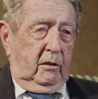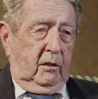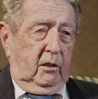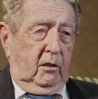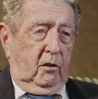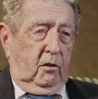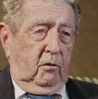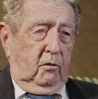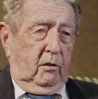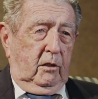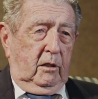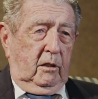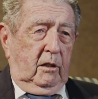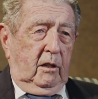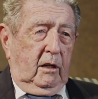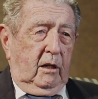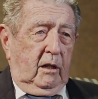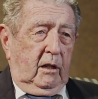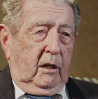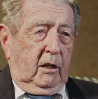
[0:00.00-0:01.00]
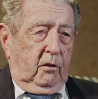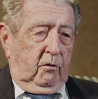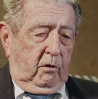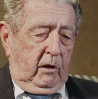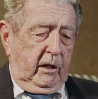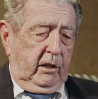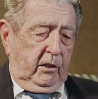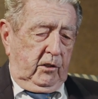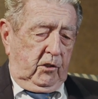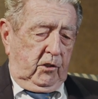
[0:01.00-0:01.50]
you know, that
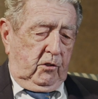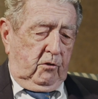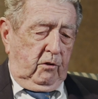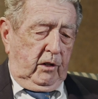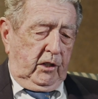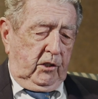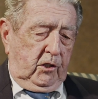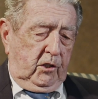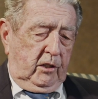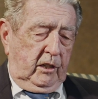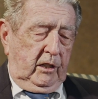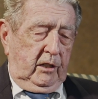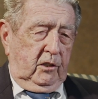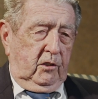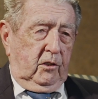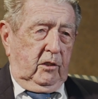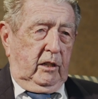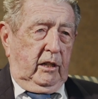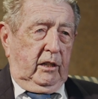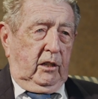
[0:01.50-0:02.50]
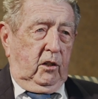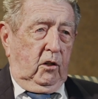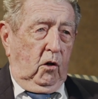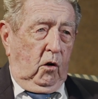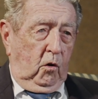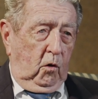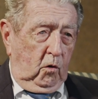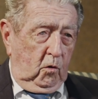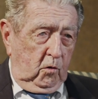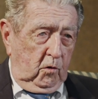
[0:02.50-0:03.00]
trying to stress things like
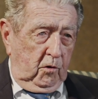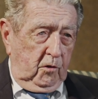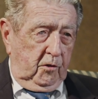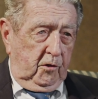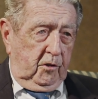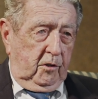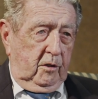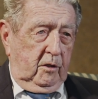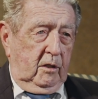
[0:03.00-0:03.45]
goals,